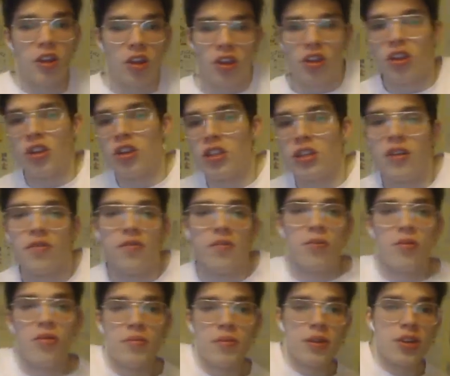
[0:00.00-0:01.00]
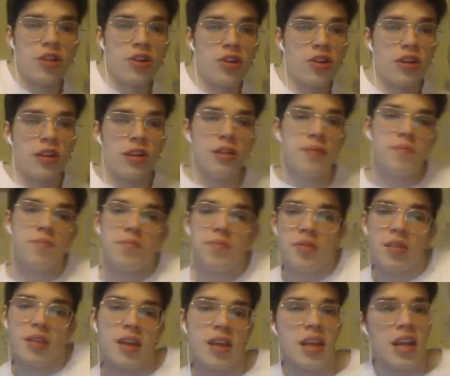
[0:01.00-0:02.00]
The self-improvement journey
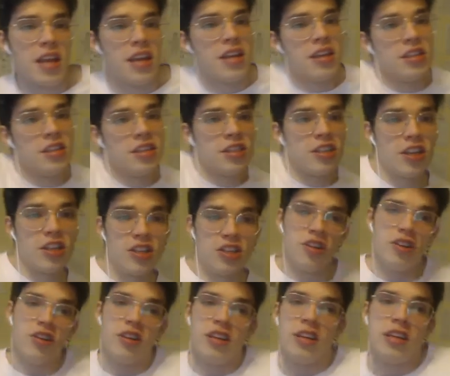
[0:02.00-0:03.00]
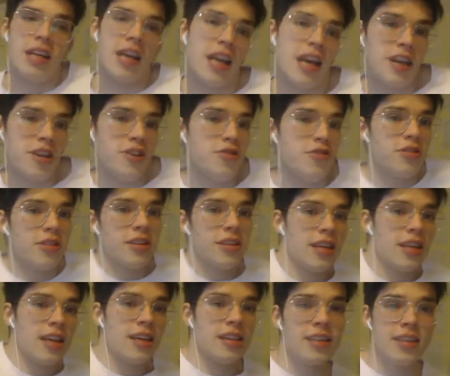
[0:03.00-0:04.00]
is a journey, and you can
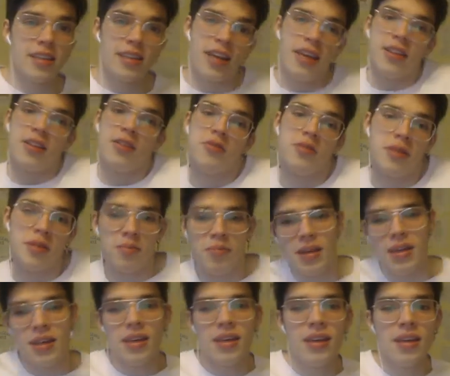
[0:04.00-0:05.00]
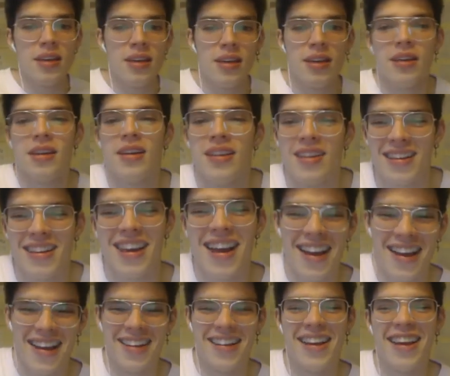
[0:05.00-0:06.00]
take it together with me. Yeah,
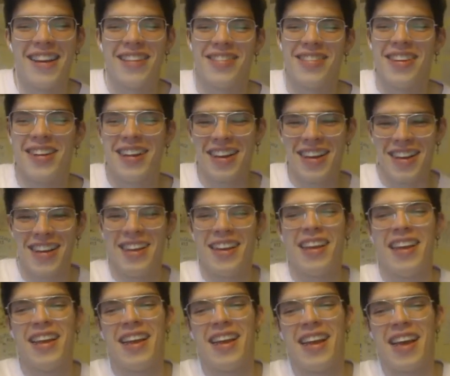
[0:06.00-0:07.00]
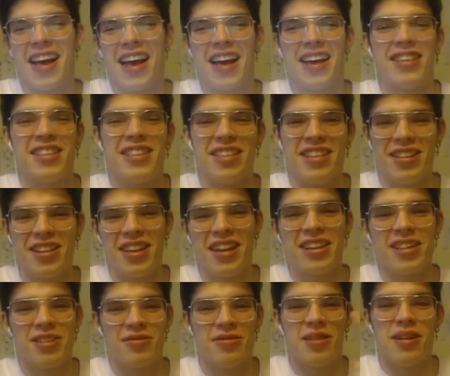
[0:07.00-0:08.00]
anyway, I'll see you in the next
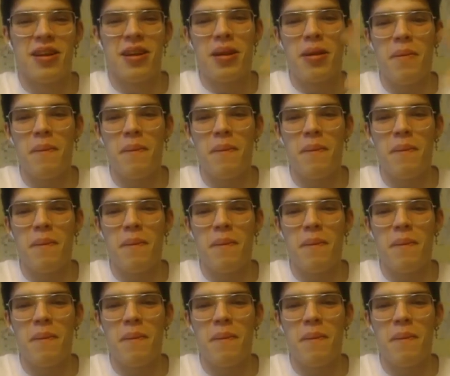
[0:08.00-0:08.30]
one.